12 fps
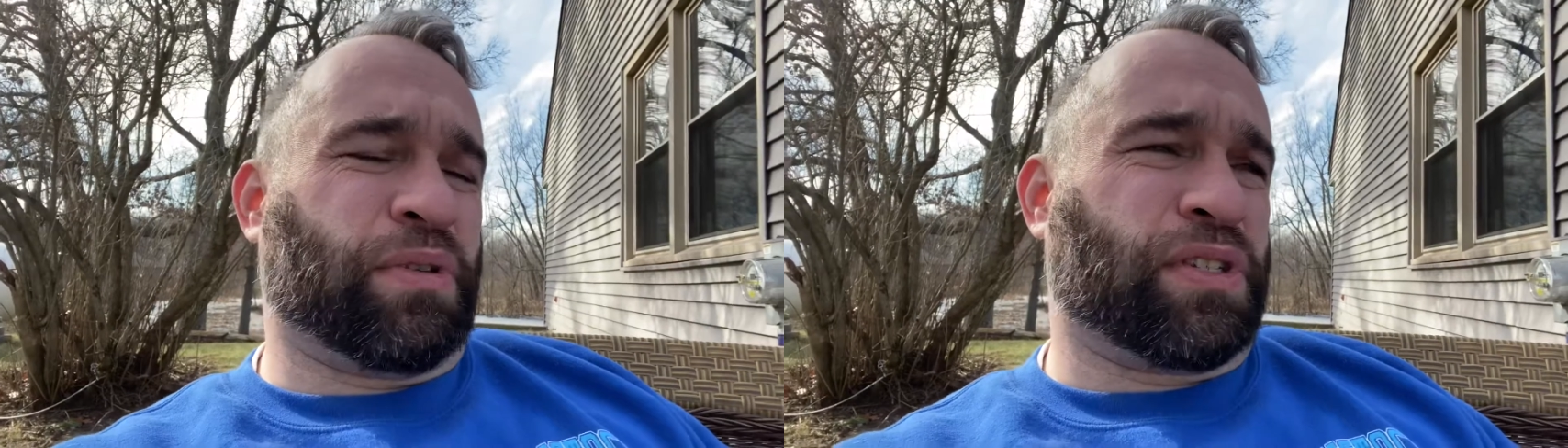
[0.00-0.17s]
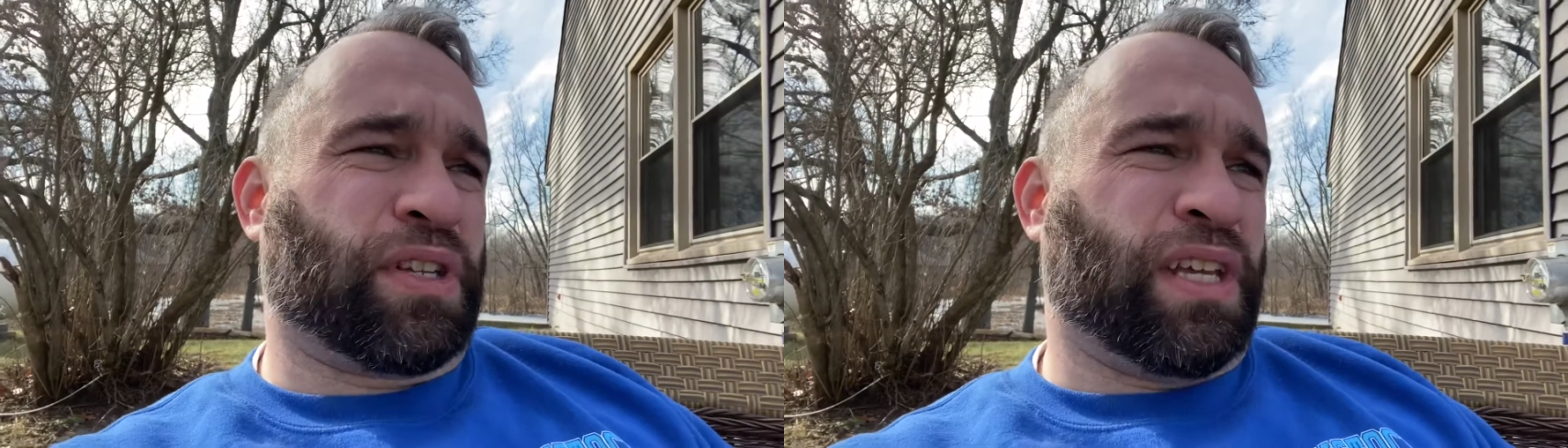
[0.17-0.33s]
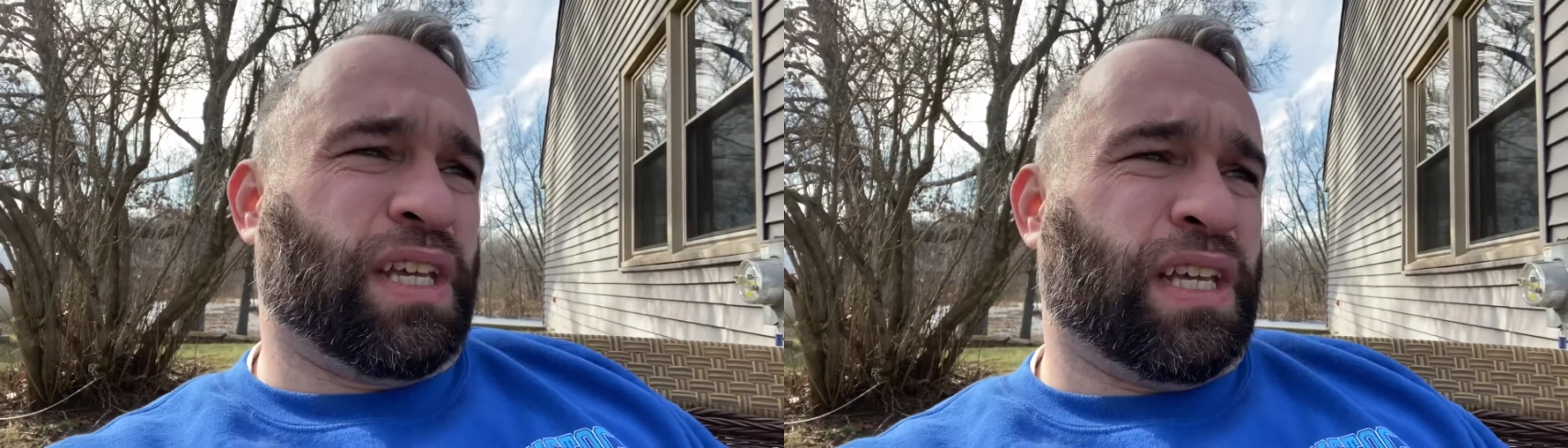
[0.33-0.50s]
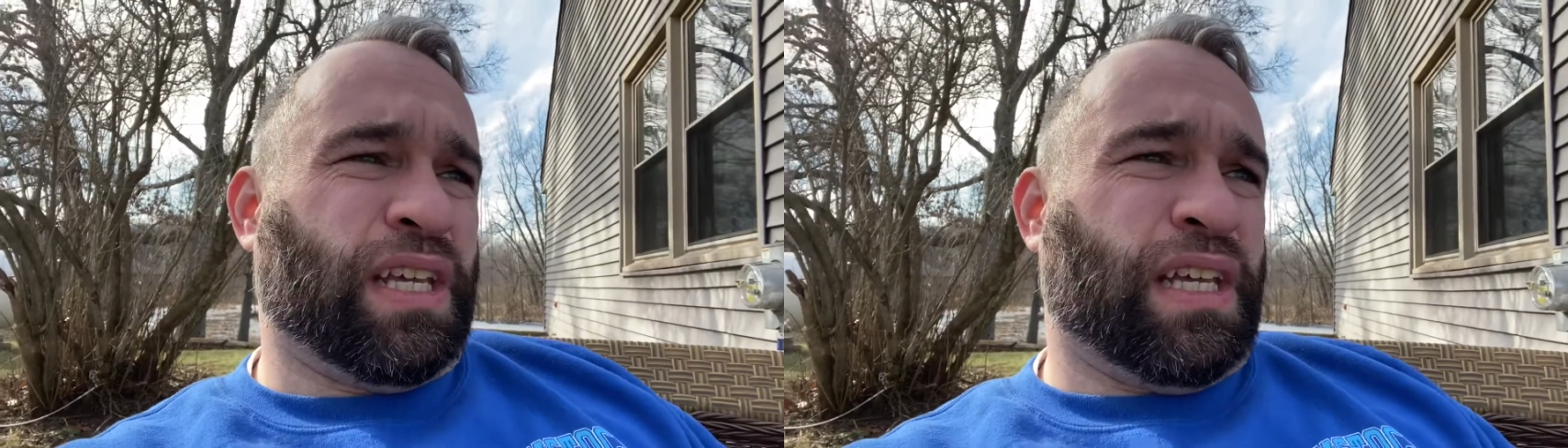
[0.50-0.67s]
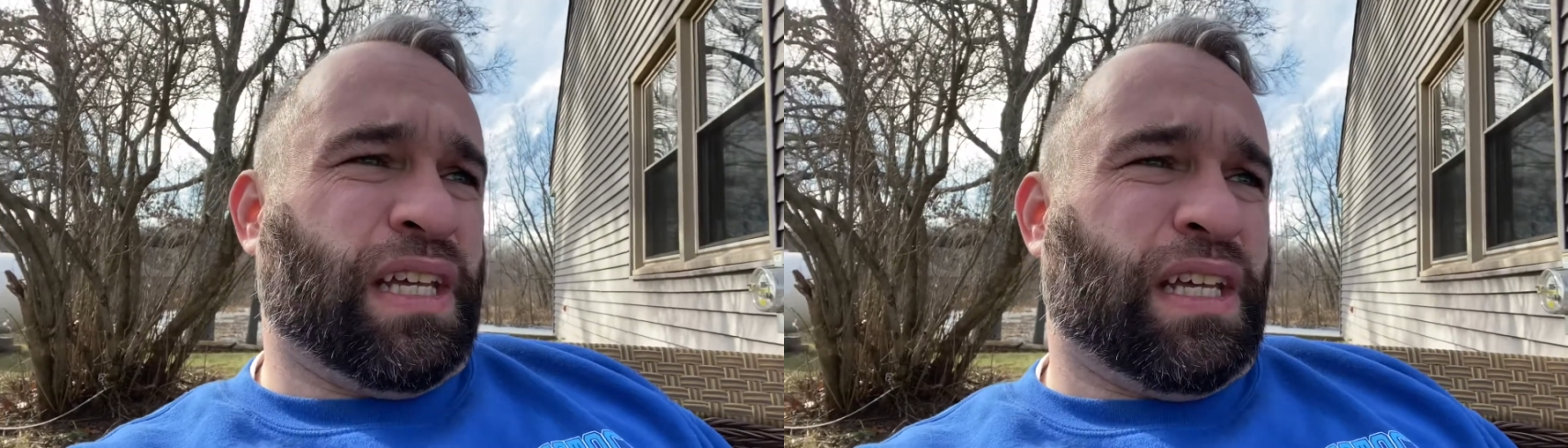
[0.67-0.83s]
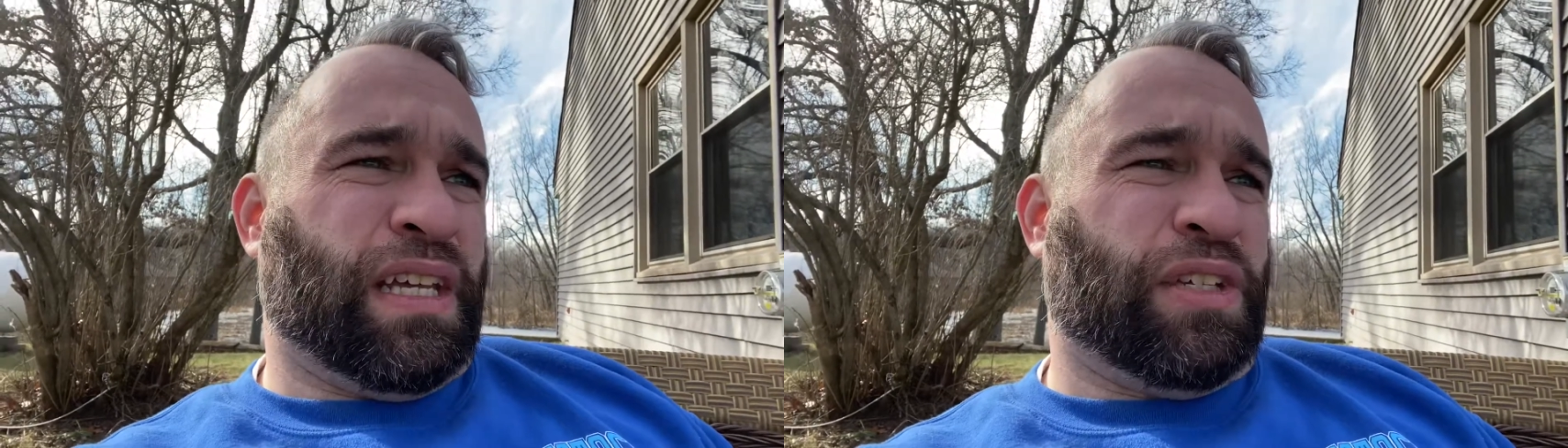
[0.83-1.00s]
was
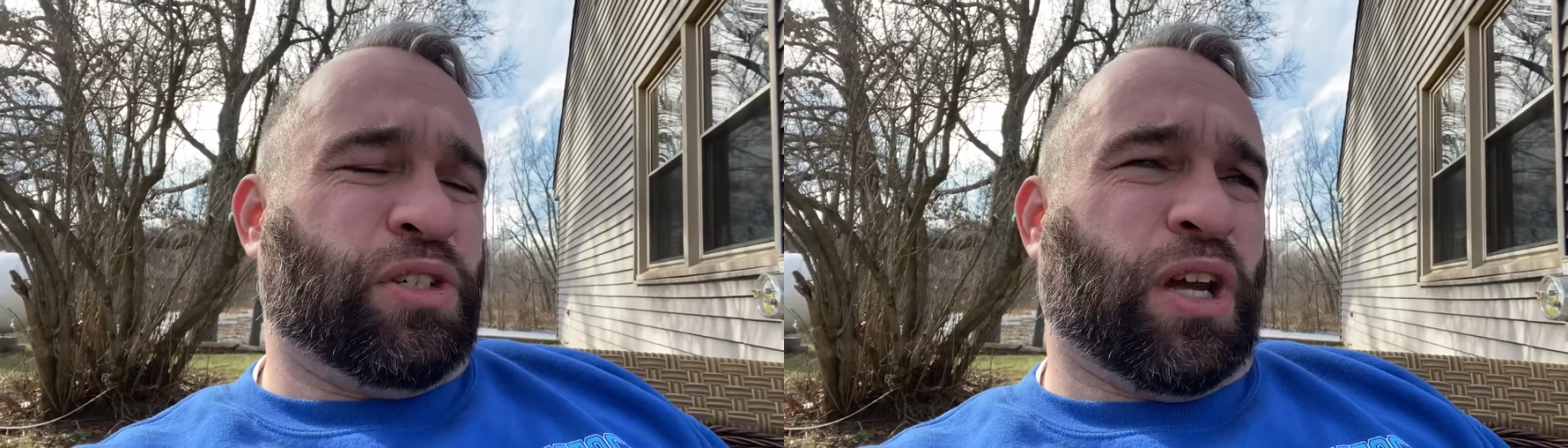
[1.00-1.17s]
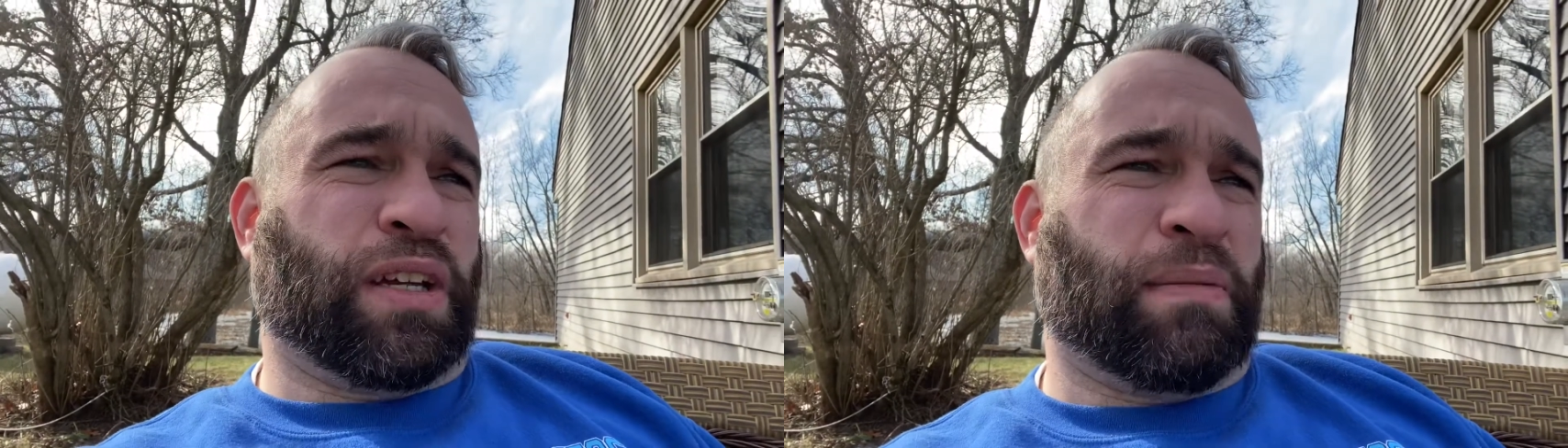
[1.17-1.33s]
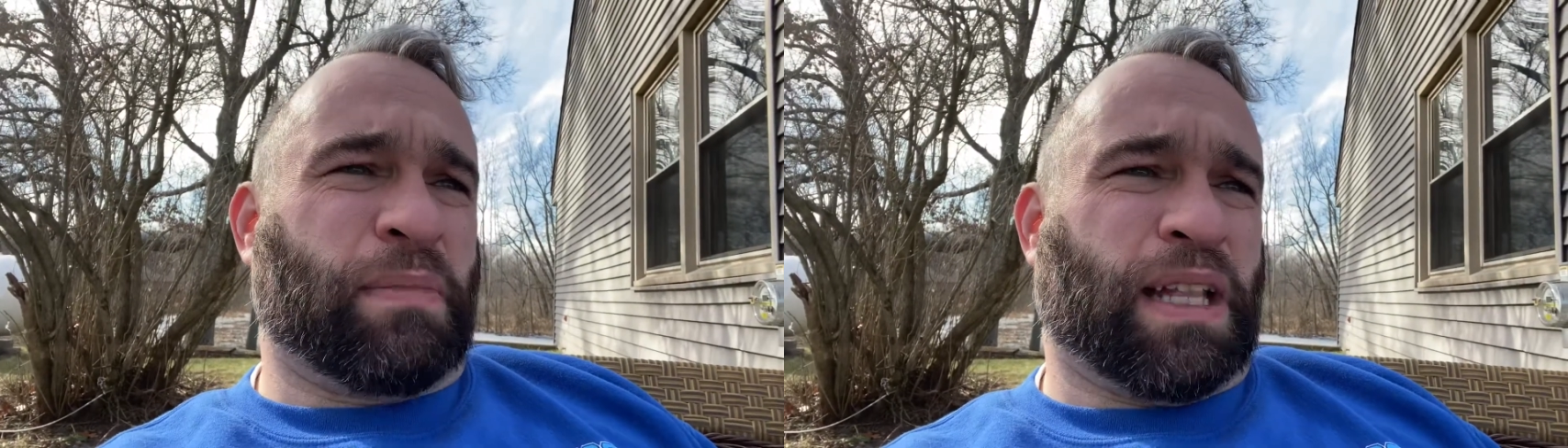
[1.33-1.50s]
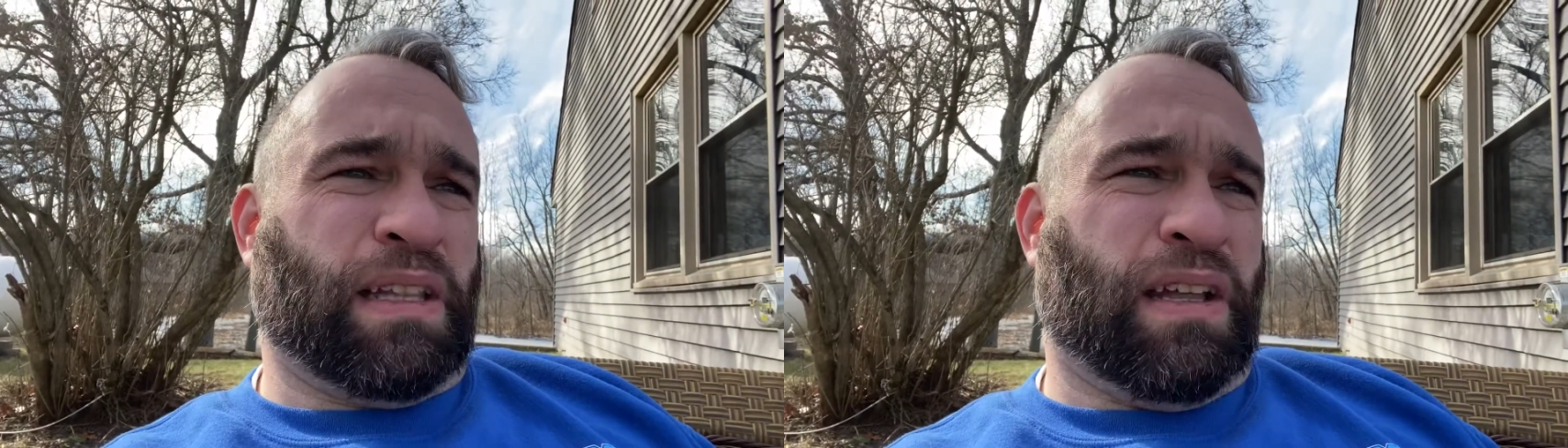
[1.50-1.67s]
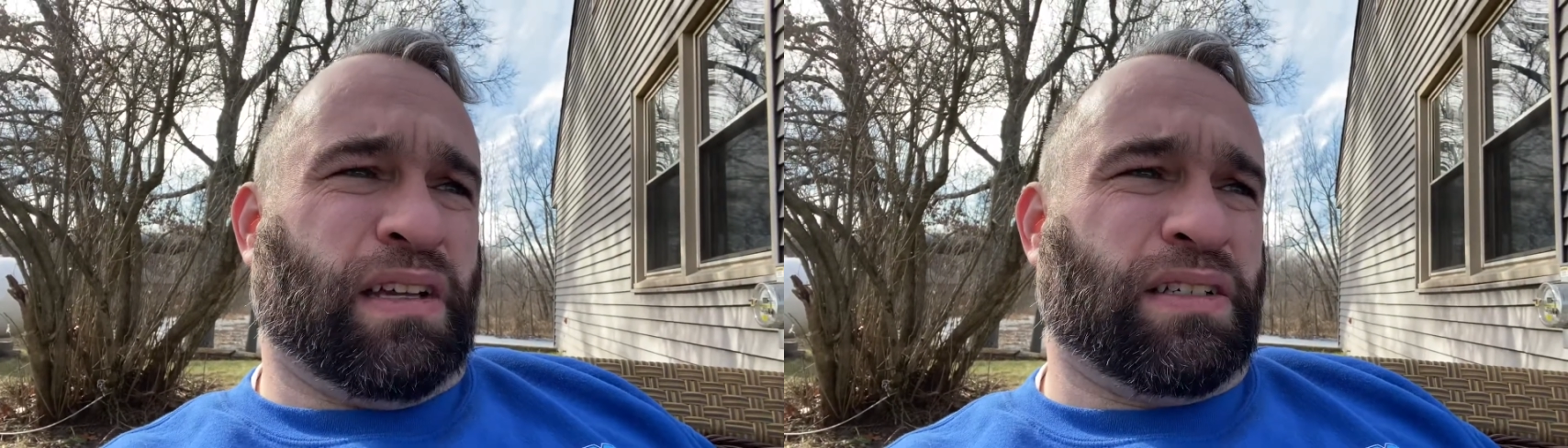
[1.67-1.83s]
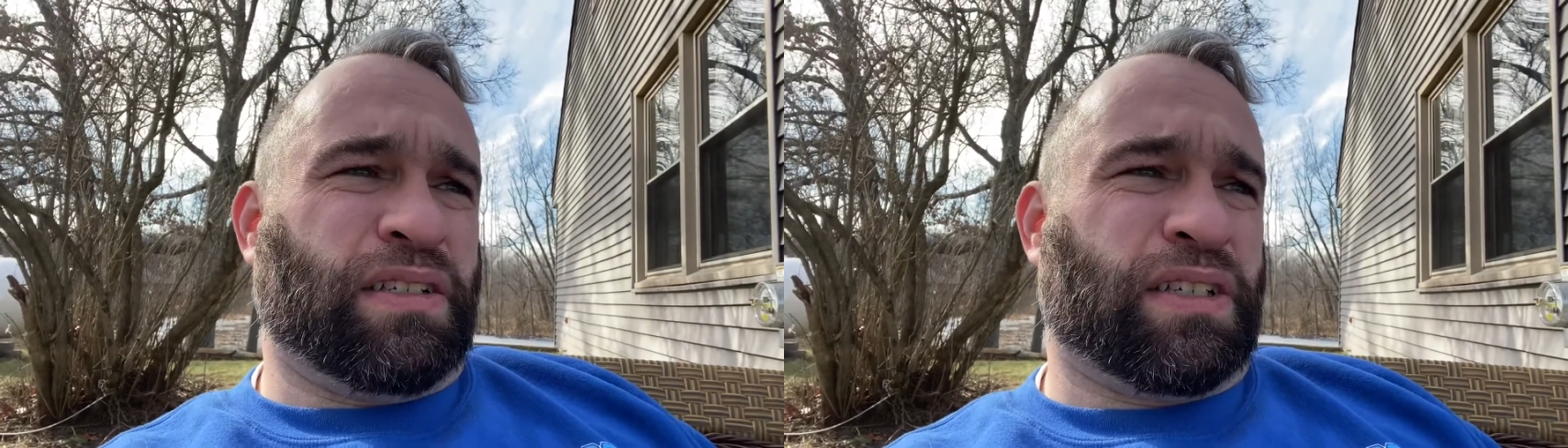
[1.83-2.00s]
junk in my
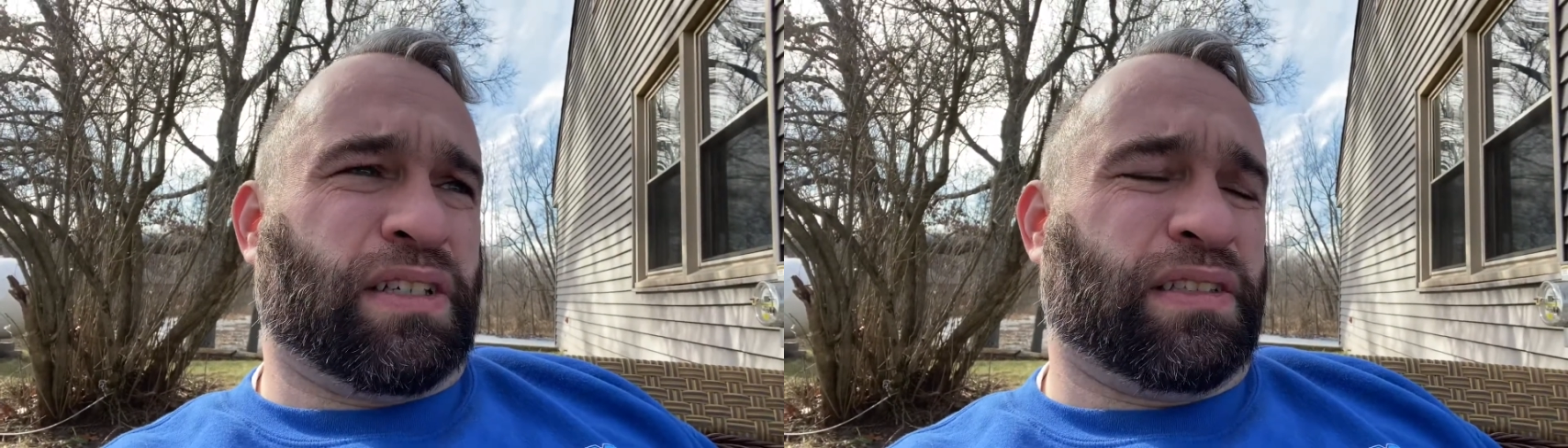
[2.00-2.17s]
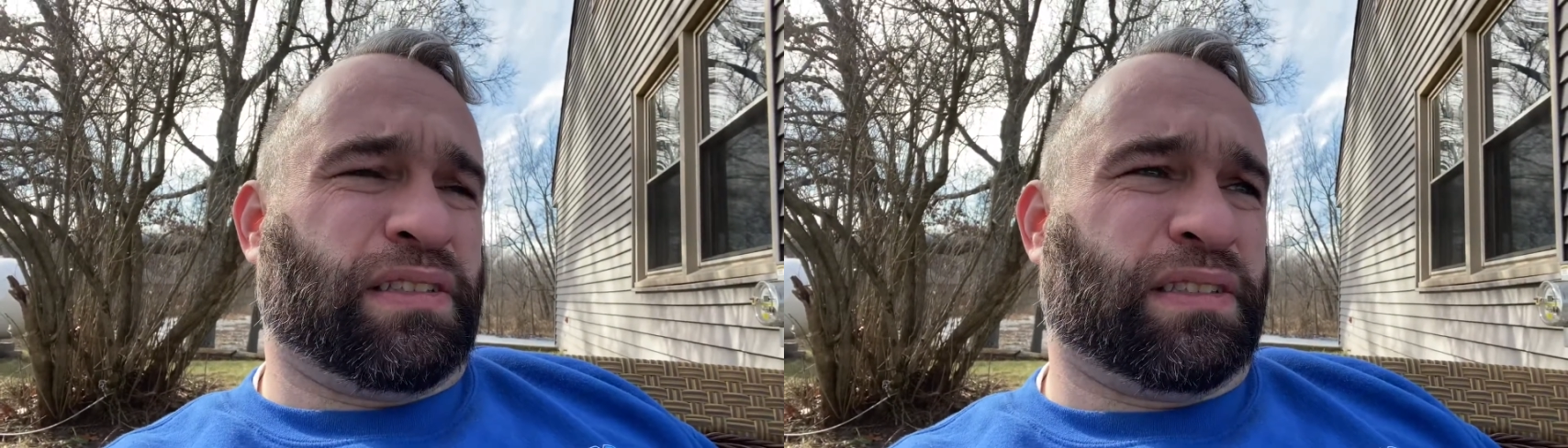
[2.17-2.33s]
lungs.